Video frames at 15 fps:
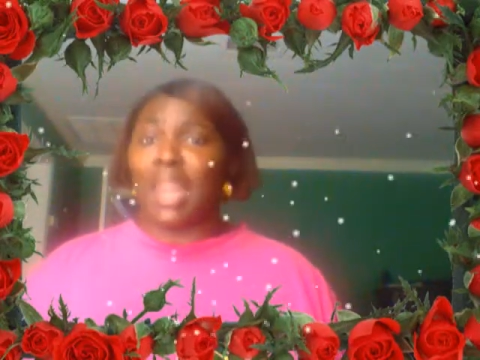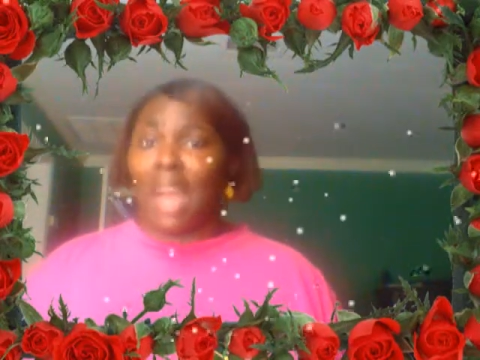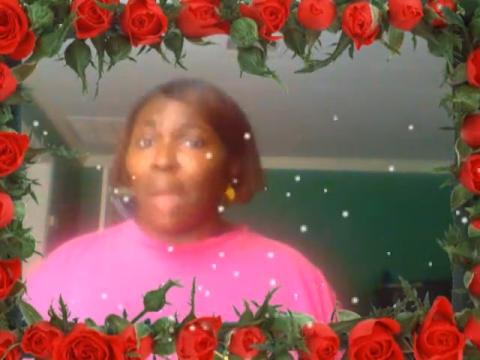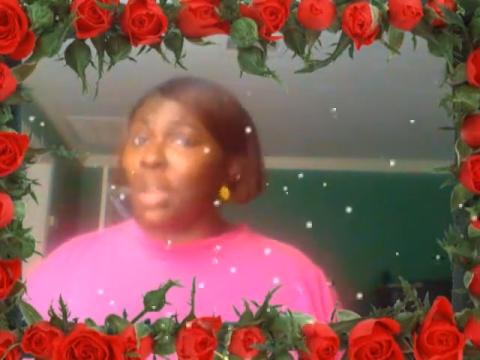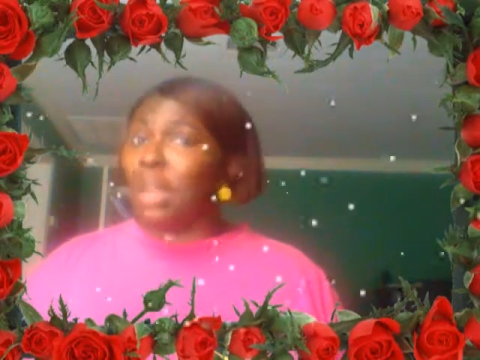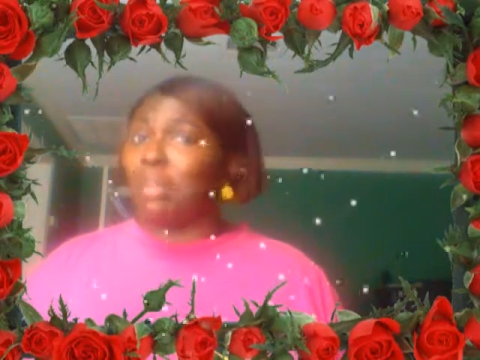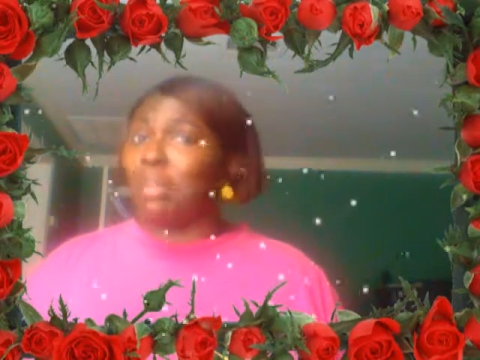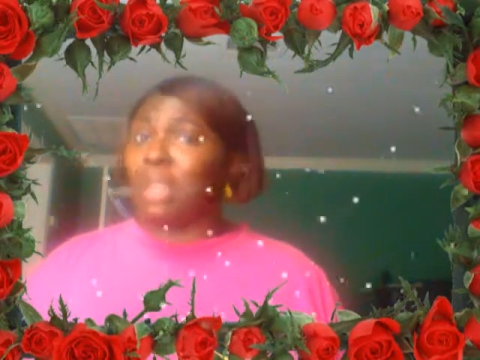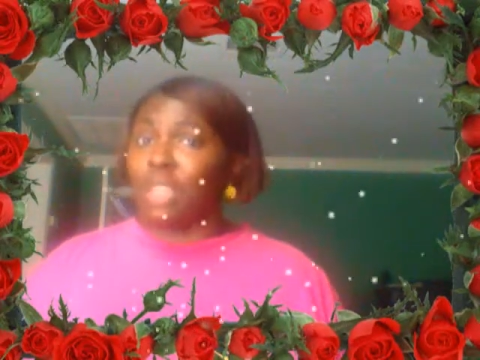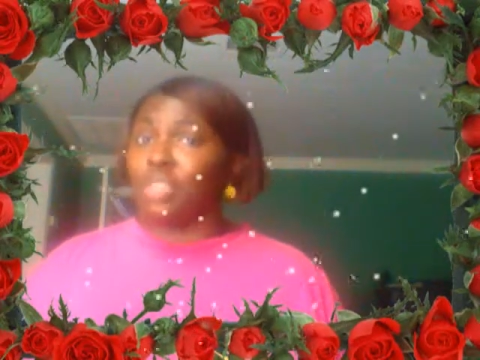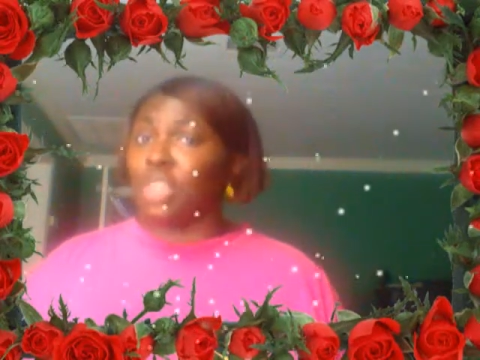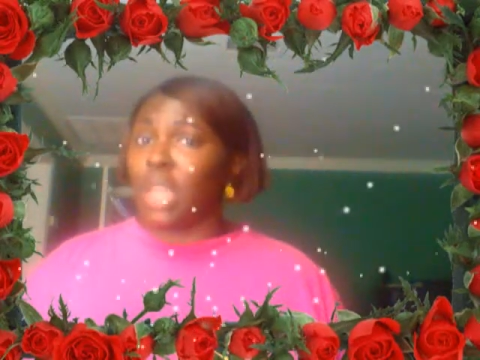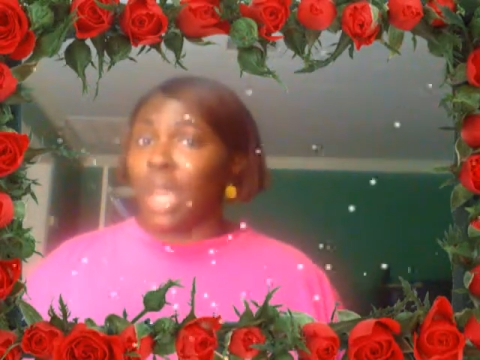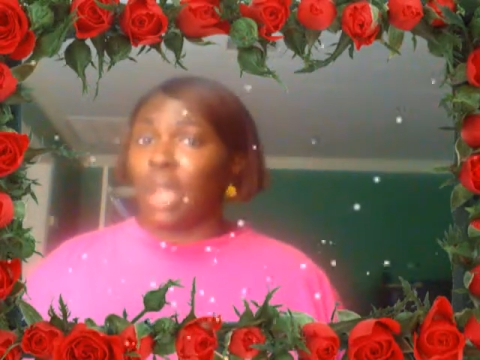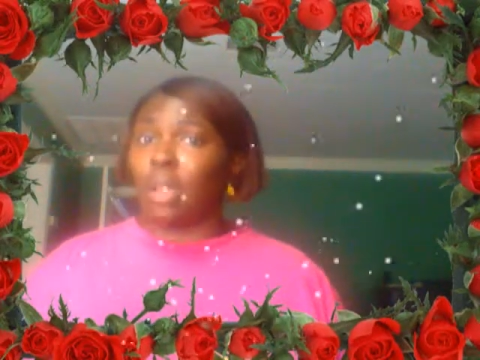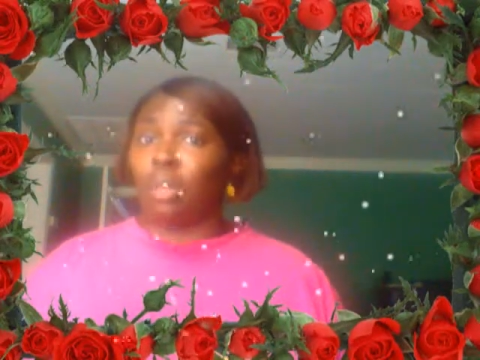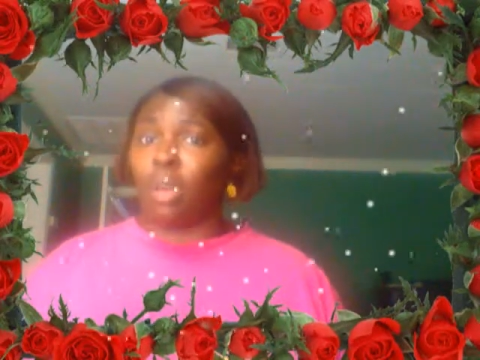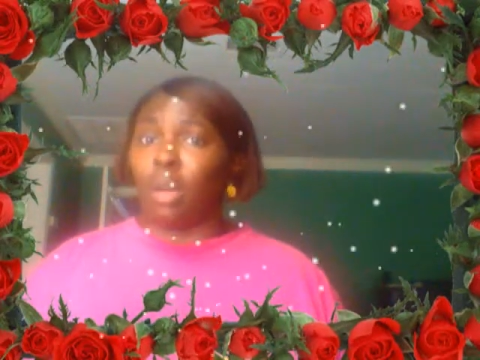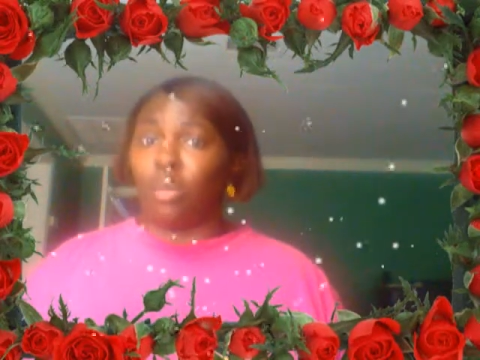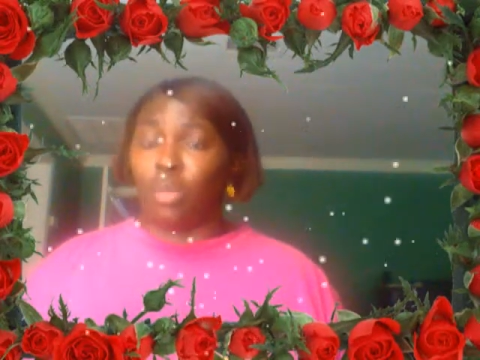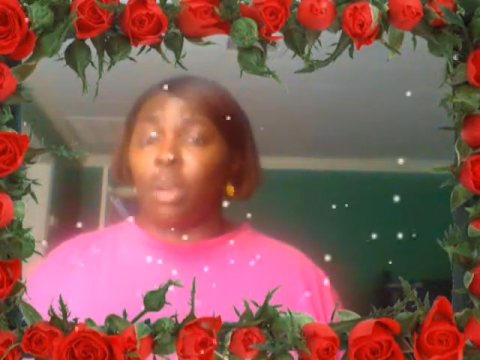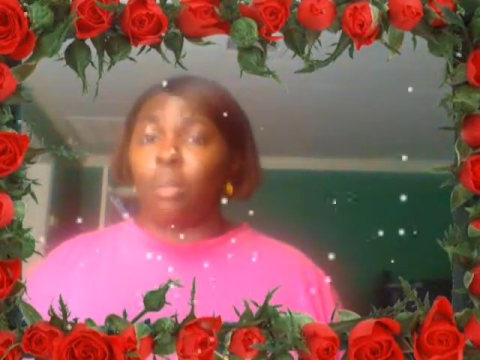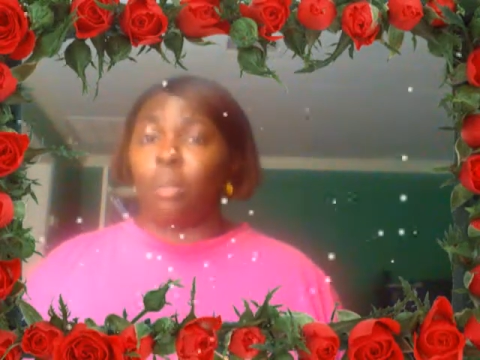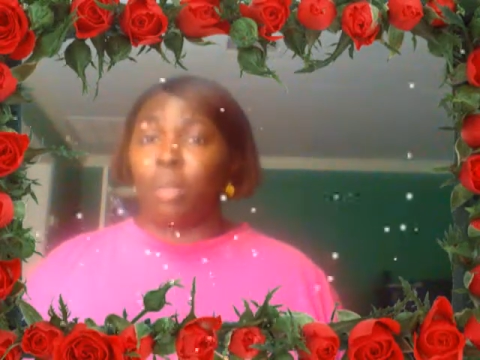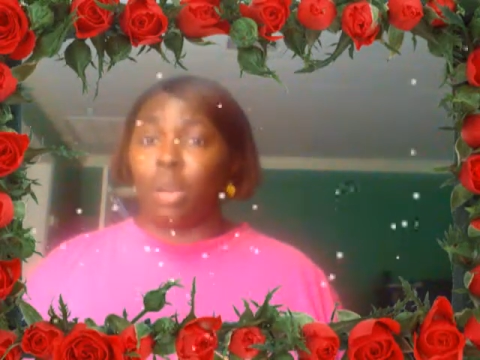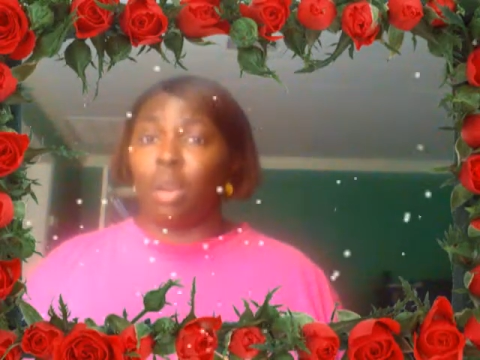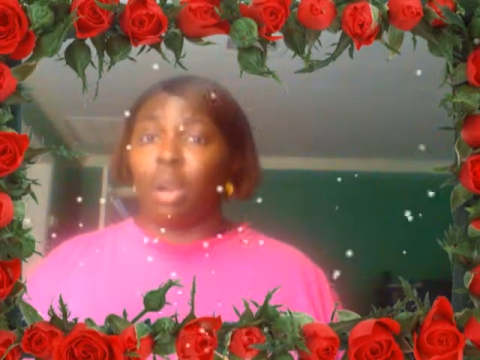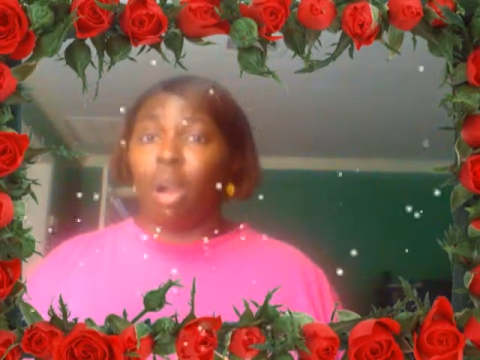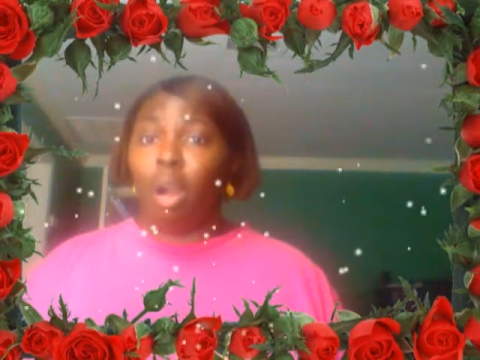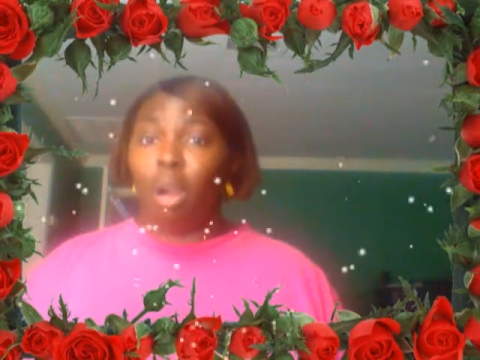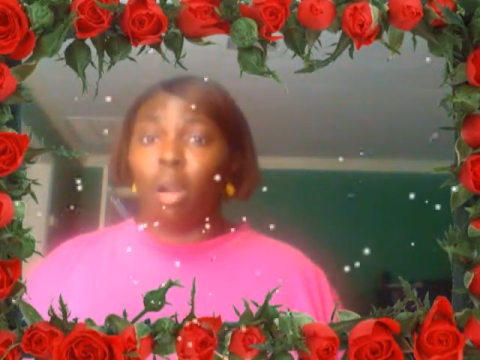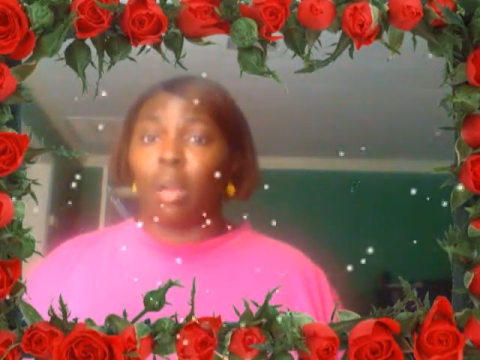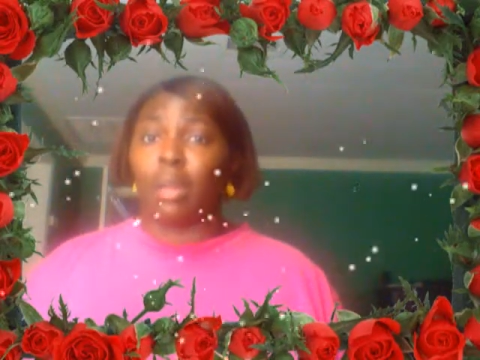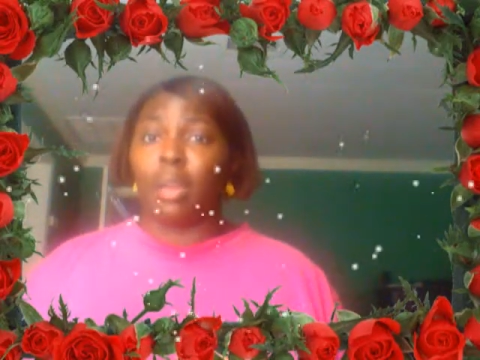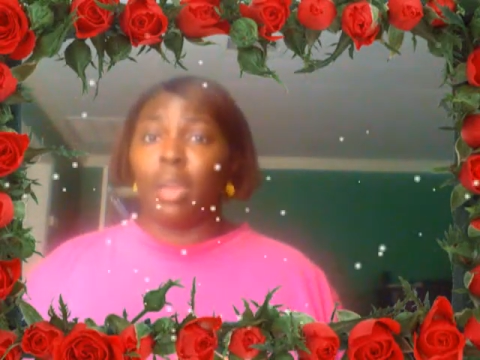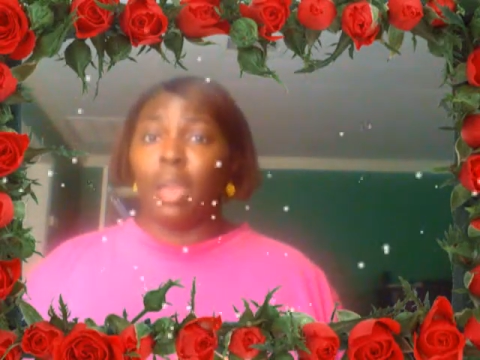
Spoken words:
And I really believe she had a real pure heart.